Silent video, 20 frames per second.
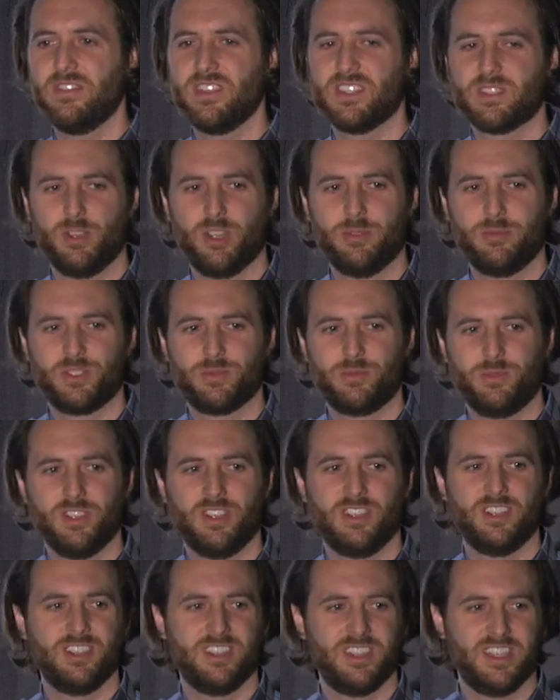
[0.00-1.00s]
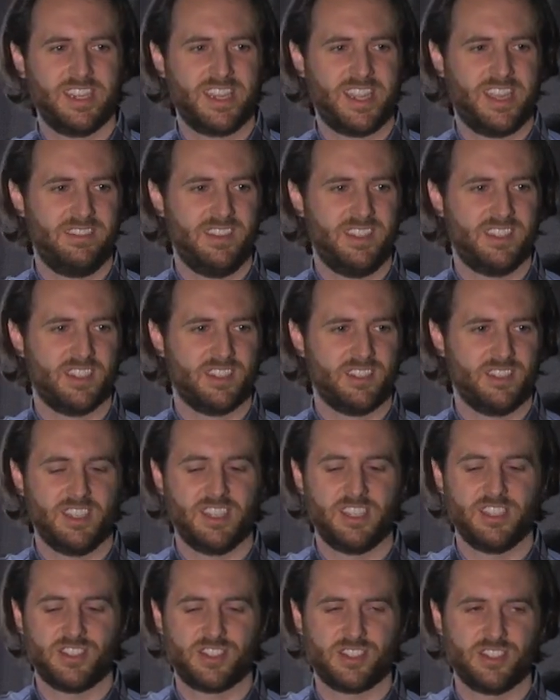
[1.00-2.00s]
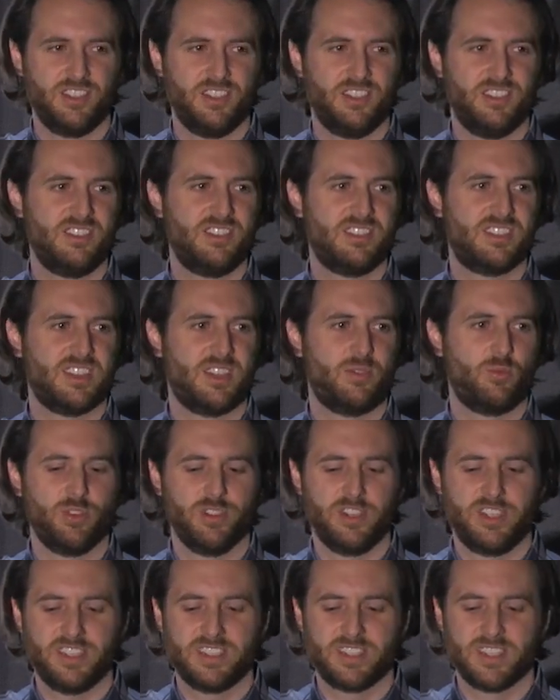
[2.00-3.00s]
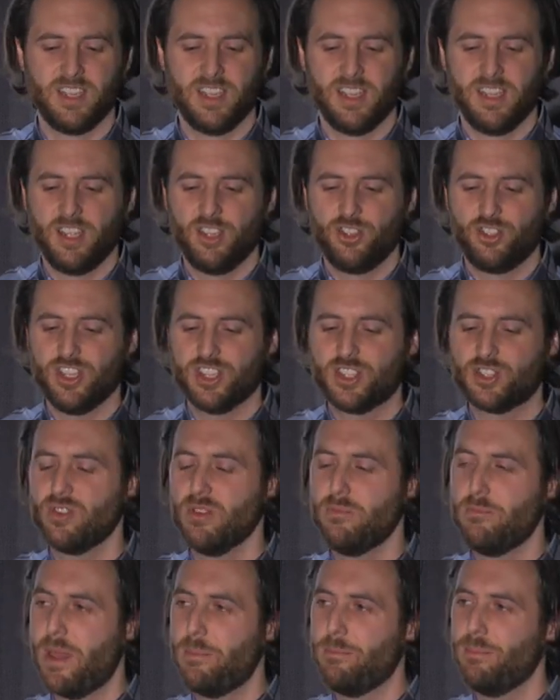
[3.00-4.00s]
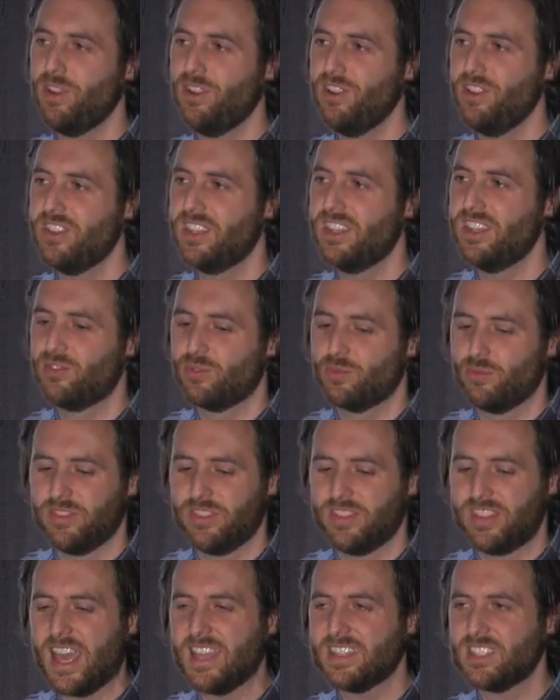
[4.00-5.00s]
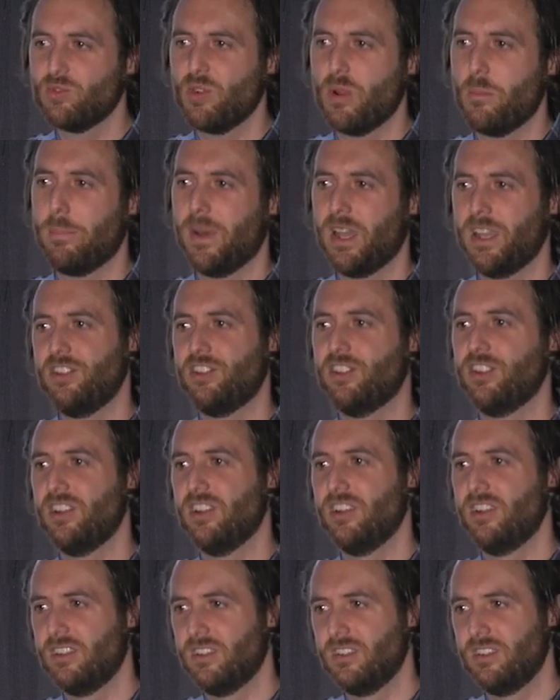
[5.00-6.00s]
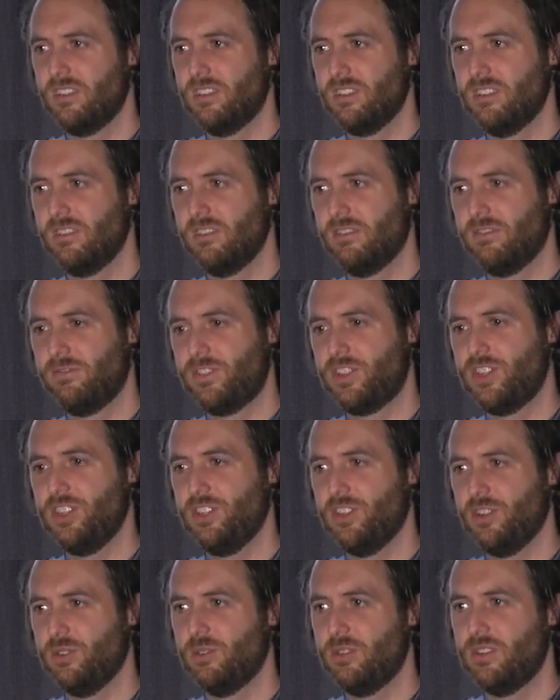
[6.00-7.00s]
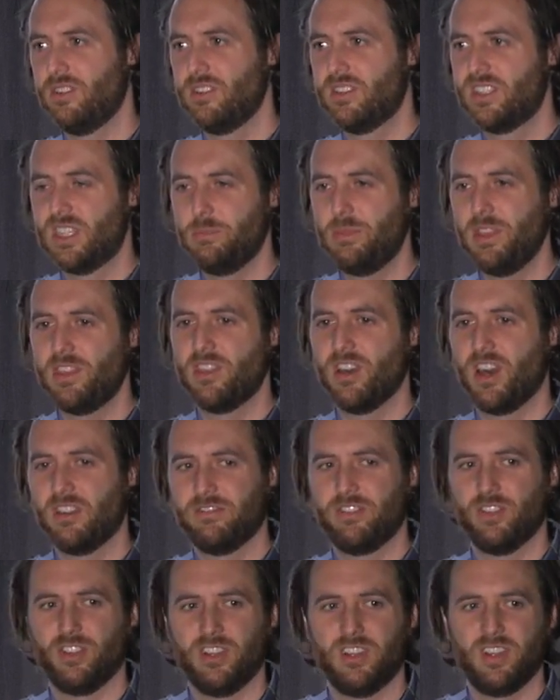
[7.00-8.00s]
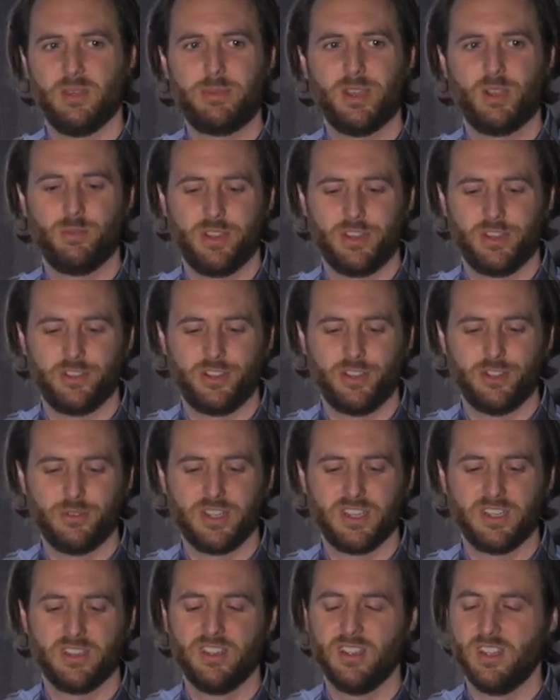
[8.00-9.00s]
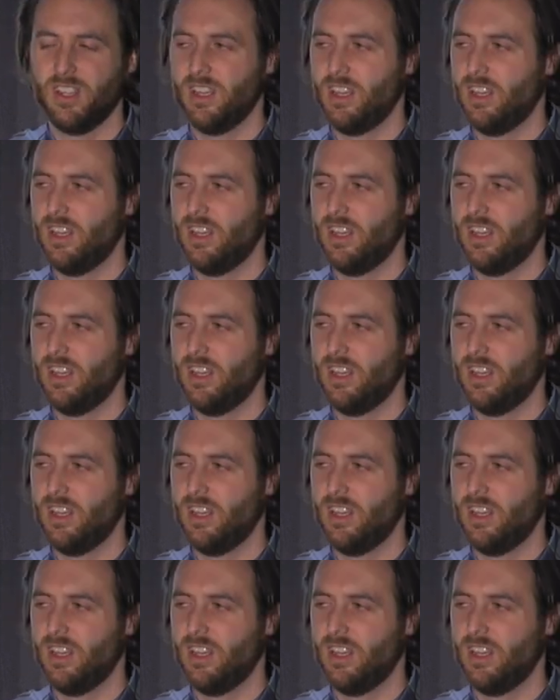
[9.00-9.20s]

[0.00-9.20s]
have these moments, we all, like, have these, like, concerns and worries. Just remember that that's a reminder to you to be thoughtful about what you're doing,